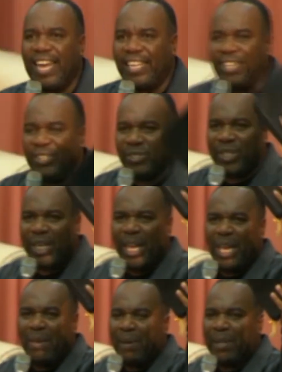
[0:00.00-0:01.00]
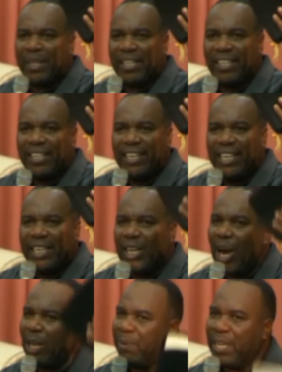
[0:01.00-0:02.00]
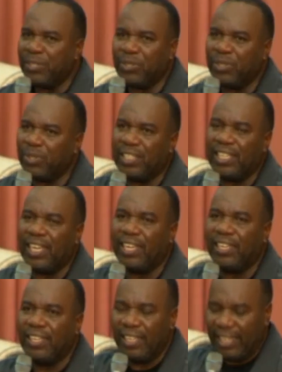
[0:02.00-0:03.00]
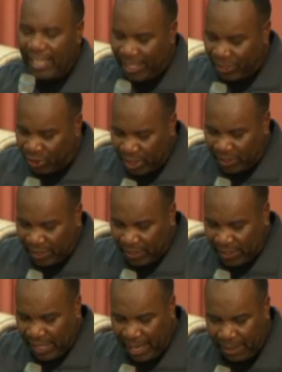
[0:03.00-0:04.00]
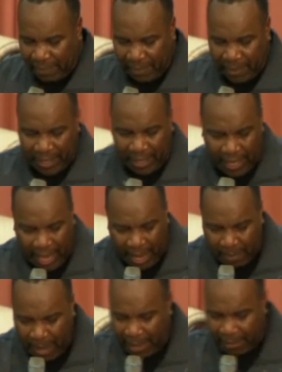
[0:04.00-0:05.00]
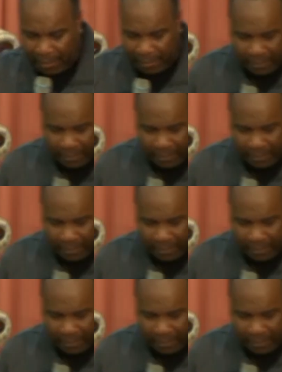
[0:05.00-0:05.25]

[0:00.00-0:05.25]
that he's still able. God bless you today. In Jesus' name, amen.